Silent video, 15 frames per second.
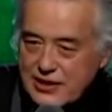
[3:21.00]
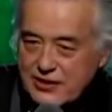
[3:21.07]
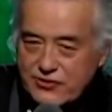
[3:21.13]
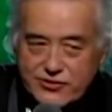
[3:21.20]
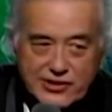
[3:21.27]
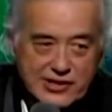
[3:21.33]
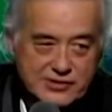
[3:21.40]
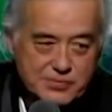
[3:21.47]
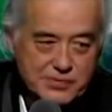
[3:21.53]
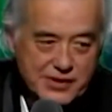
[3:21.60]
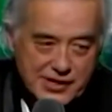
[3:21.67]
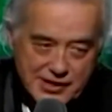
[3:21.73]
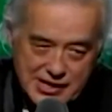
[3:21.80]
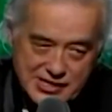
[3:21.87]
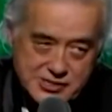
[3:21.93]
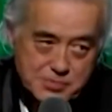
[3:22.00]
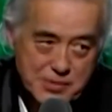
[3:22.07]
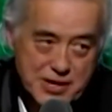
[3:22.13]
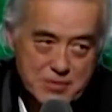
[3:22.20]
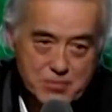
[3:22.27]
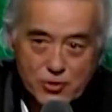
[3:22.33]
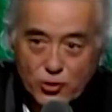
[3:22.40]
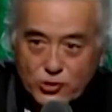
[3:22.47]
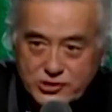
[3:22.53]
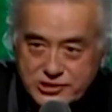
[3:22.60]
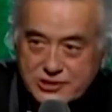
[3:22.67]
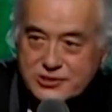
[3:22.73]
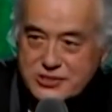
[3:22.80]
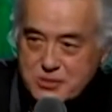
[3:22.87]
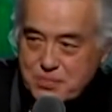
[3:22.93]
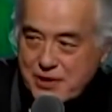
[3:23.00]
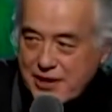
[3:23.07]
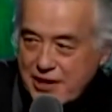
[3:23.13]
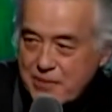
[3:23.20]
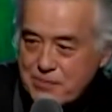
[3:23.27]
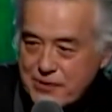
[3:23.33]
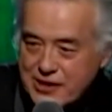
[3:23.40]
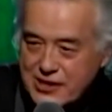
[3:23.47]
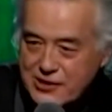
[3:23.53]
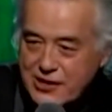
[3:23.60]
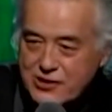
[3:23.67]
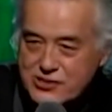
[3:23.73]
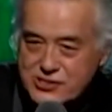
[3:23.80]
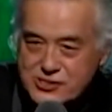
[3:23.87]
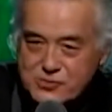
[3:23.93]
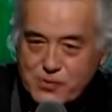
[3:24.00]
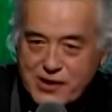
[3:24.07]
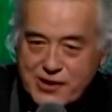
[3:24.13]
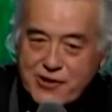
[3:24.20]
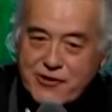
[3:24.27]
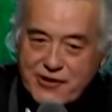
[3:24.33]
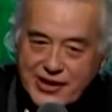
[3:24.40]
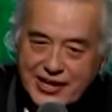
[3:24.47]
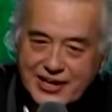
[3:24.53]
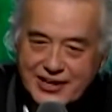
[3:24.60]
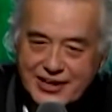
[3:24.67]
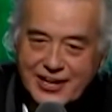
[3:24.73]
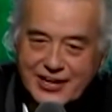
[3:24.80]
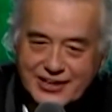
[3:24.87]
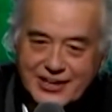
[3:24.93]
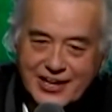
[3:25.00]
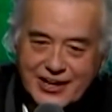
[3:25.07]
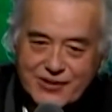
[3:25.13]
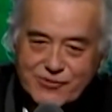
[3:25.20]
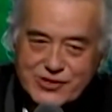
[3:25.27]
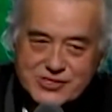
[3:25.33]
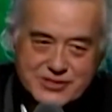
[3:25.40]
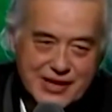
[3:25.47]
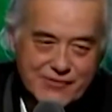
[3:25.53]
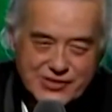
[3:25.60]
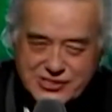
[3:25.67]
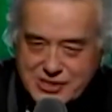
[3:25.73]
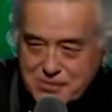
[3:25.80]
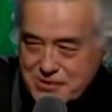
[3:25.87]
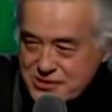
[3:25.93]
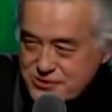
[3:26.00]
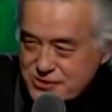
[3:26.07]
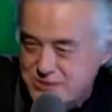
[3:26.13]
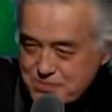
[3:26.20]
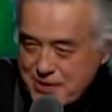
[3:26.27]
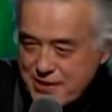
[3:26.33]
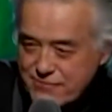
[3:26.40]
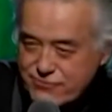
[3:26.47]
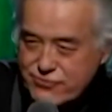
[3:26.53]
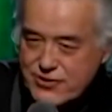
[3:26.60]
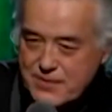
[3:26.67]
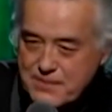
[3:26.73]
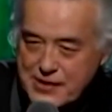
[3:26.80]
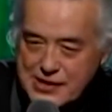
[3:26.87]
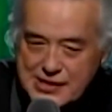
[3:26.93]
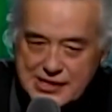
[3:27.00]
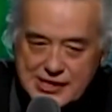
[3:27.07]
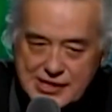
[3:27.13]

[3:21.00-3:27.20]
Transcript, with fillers: He leaves us mere mortals, believe me, you know, just wondering and having so much respect for him.